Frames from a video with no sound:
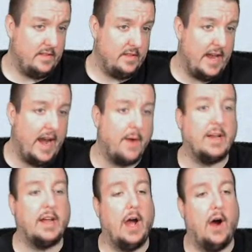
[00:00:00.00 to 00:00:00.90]
There we
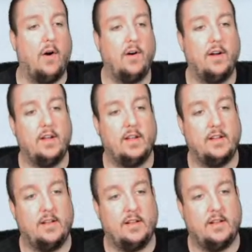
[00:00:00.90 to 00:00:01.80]
go.
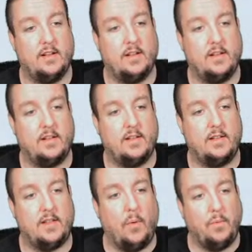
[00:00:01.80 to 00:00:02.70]

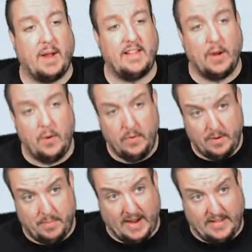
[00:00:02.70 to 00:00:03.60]
Nope, by two,
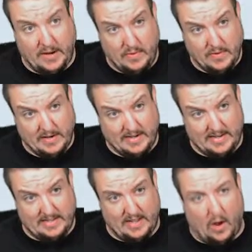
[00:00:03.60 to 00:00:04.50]
by two.
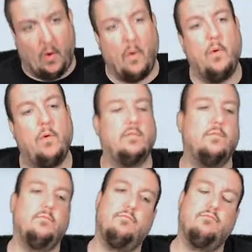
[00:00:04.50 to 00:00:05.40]
No.
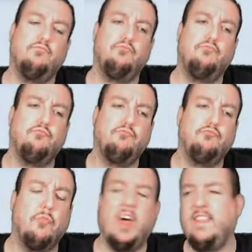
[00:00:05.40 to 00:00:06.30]

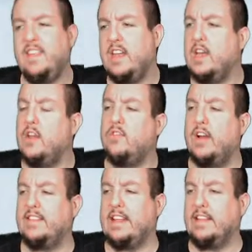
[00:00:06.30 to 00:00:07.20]
Well, that's an interesting